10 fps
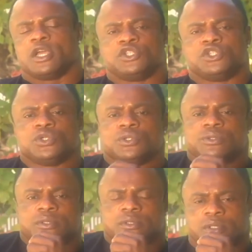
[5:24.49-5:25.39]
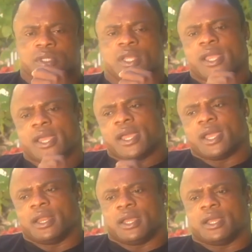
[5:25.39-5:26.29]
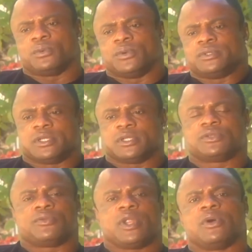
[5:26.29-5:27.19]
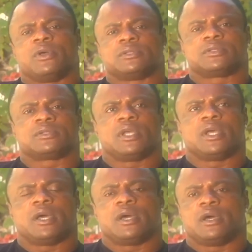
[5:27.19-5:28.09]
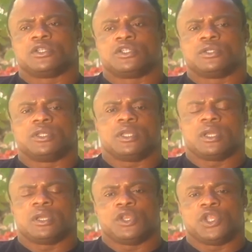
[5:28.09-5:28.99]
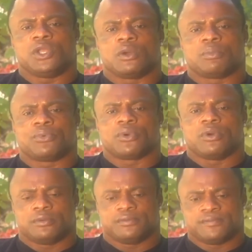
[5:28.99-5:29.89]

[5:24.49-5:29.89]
June, and that was just 3 months to the New York Pro.